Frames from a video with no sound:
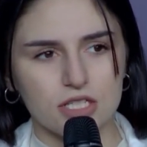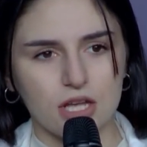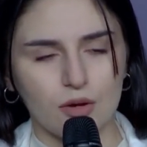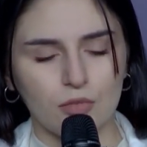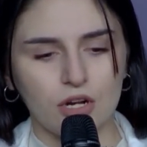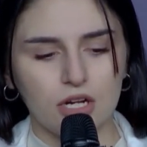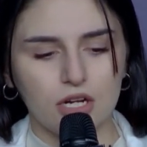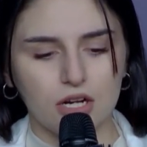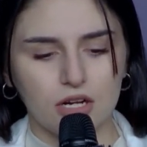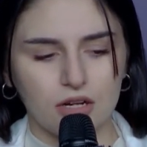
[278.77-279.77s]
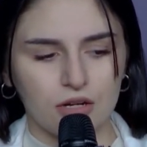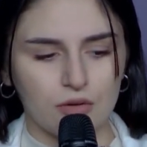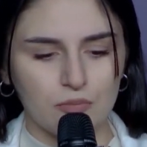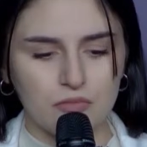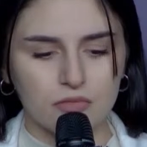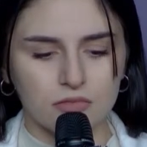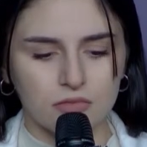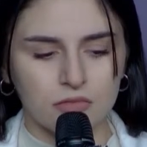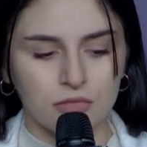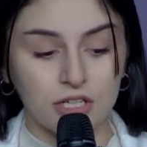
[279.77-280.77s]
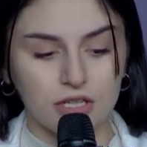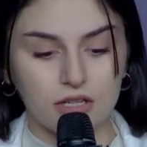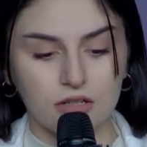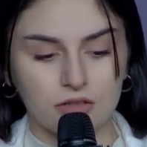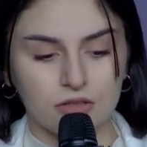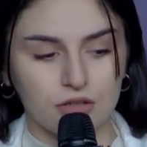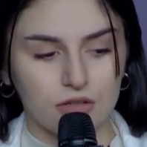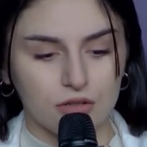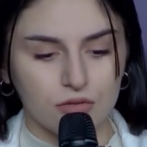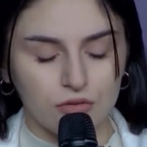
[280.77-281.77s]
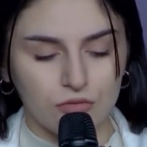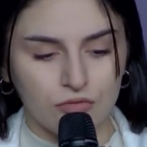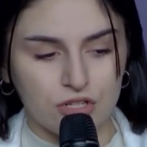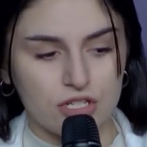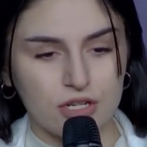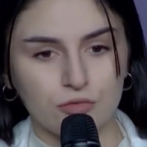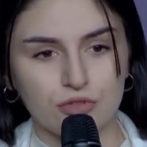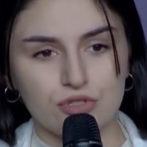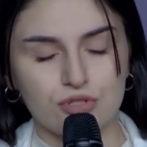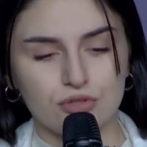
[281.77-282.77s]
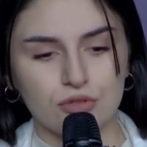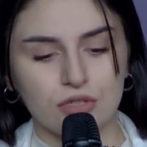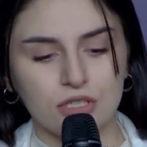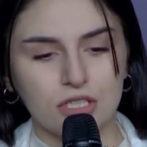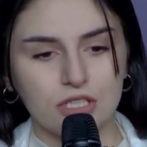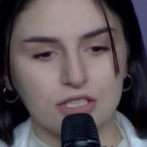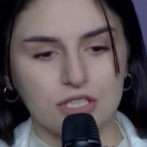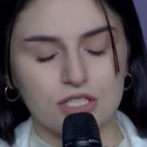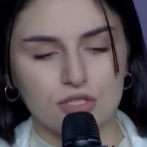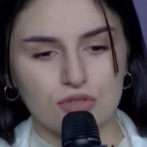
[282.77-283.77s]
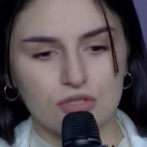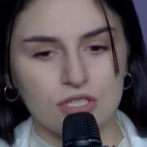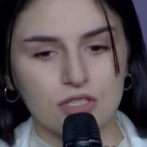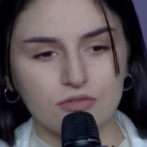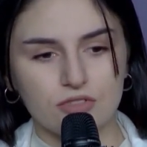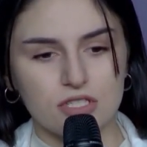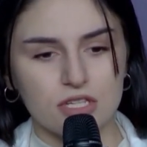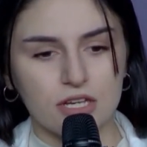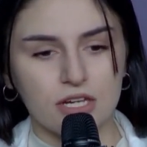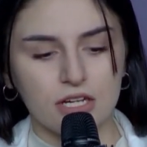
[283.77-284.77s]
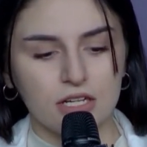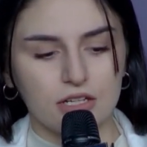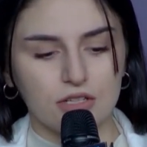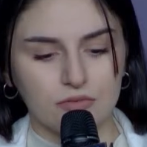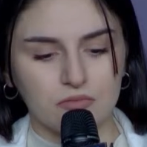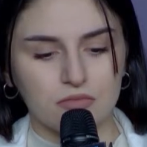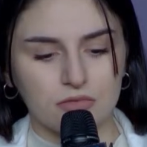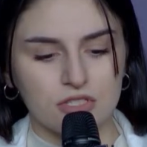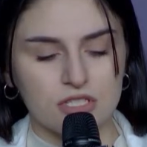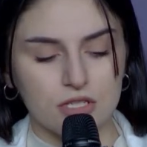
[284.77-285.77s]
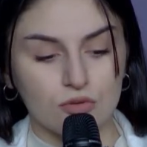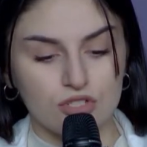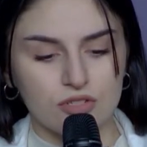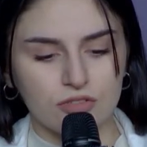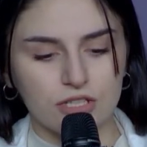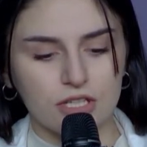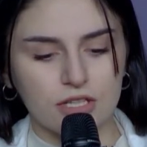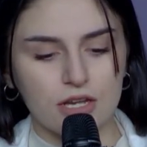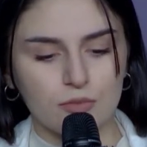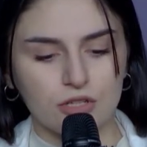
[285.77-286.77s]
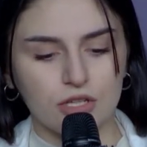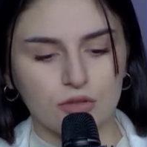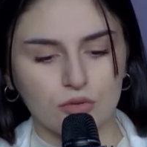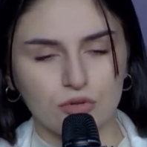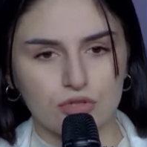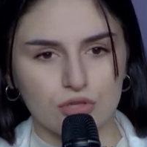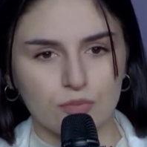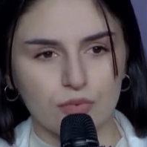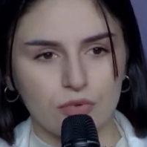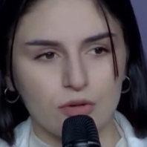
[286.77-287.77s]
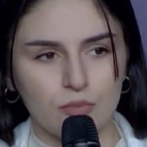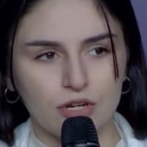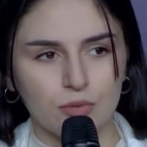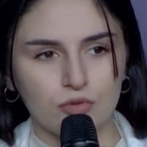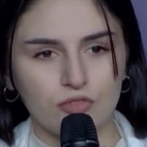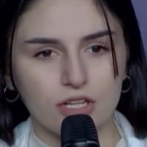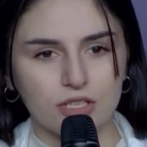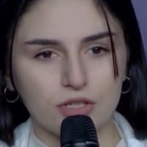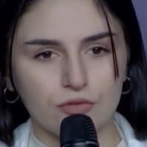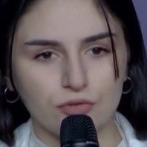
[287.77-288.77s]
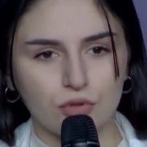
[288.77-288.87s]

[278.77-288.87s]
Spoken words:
Thanks to the efforts of the partners, we can bring them back, but the majority of them are still staying in captivity.